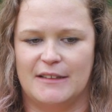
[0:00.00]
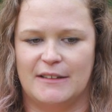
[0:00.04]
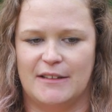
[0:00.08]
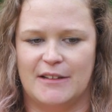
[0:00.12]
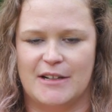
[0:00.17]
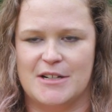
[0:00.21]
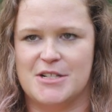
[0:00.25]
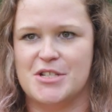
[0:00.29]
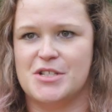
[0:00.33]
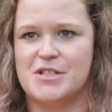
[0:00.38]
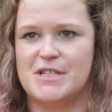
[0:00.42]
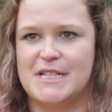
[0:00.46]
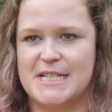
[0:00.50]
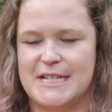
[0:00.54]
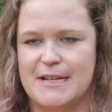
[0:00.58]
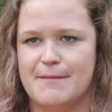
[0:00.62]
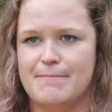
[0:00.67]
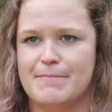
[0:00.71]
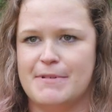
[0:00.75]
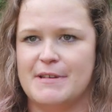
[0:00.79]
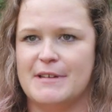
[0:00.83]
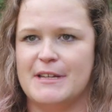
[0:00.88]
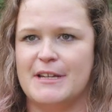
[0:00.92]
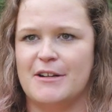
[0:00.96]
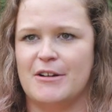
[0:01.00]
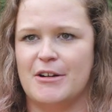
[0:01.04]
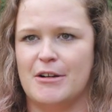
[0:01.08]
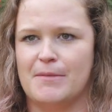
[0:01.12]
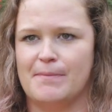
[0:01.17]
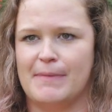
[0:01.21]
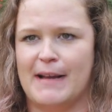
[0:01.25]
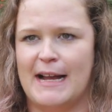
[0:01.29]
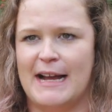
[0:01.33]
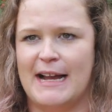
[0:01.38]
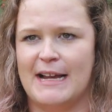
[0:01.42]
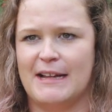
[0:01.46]
large dip in her
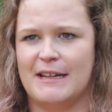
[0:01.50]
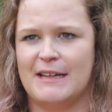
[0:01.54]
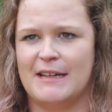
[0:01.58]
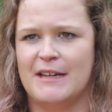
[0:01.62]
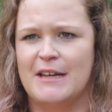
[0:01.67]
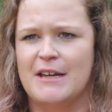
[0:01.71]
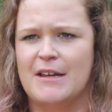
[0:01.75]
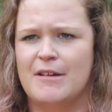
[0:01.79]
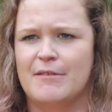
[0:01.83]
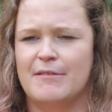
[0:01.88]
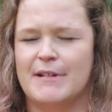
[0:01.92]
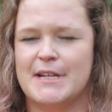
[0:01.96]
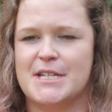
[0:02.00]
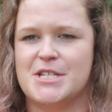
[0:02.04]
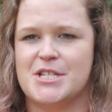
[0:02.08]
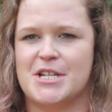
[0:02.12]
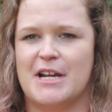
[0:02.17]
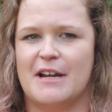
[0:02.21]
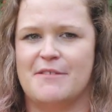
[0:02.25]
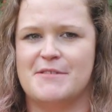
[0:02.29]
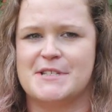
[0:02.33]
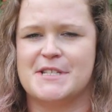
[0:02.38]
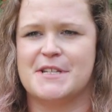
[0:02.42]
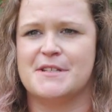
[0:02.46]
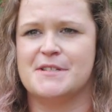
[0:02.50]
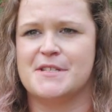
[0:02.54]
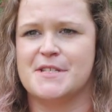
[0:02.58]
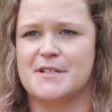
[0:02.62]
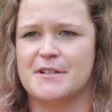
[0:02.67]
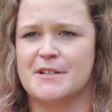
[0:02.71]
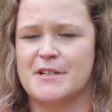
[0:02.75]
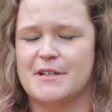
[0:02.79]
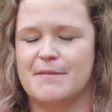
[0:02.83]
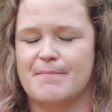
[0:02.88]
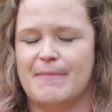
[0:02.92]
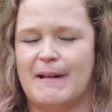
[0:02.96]
back, which I was
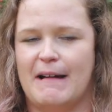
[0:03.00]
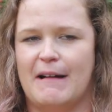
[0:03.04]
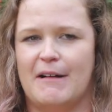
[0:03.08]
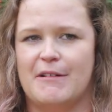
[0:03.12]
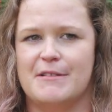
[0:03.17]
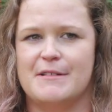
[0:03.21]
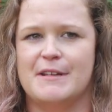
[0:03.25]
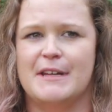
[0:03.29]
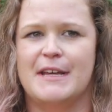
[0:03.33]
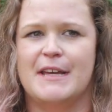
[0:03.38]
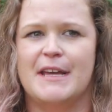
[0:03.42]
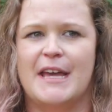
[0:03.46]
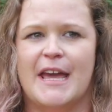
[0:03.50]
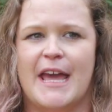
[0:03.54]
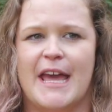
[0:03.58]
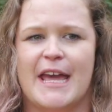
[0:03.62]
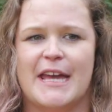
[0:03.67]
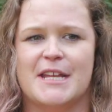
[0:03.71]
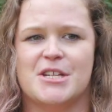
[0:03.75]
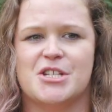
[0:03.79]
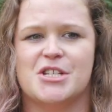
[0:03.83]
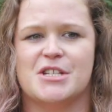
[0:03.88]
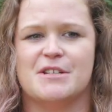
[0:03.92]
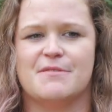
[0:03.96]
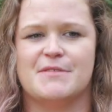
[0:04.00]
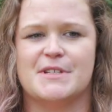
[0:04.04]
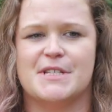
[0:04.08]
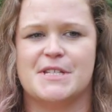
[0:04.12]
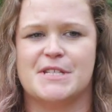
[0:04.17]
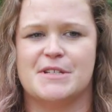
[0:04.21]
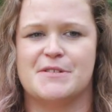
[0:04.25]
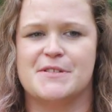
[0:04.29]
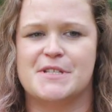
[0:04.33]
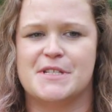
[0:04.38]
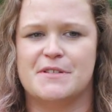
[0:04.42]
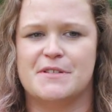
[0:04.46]
concerned about, and she was so